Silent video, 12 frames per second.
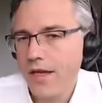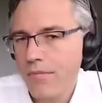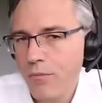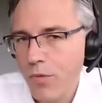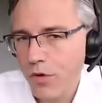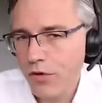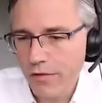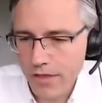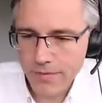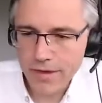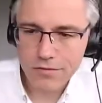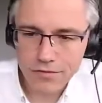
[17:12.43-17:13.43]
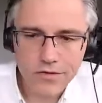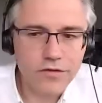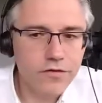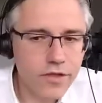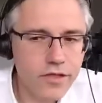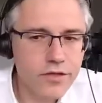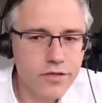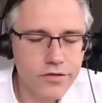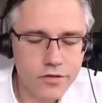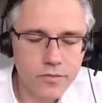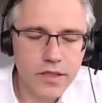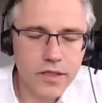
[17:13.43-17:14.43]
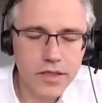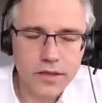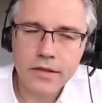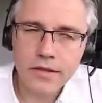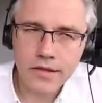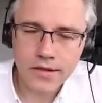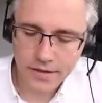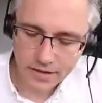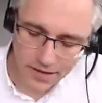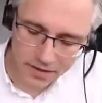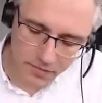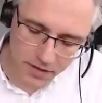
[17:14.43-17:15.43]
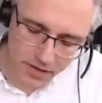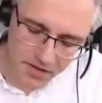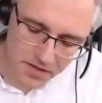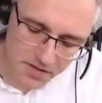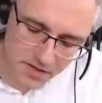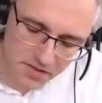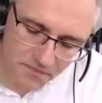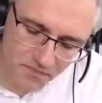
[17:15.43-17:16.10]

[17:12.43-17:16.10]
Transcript: moderate amount of inflation to be in place.